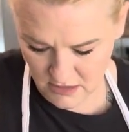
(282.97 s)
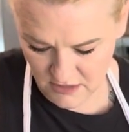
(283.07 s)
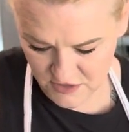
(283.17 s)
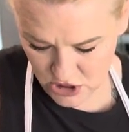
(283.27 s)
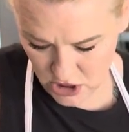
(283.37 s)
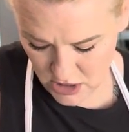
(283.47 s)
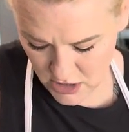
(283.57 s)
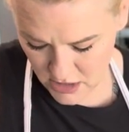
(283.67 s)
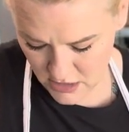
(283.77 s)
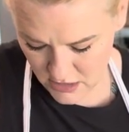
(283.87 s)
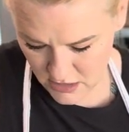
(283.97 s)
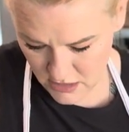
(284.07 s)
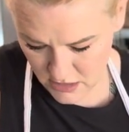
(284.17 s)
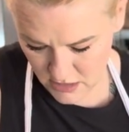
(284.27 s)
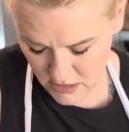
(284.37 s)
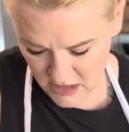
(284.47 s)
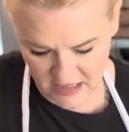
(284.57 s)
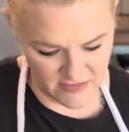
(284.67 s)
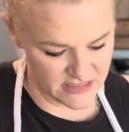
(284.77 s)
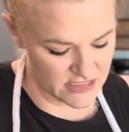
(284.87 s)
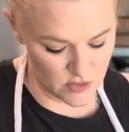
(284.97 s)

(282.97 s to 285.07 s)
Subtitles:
of sugar. And this is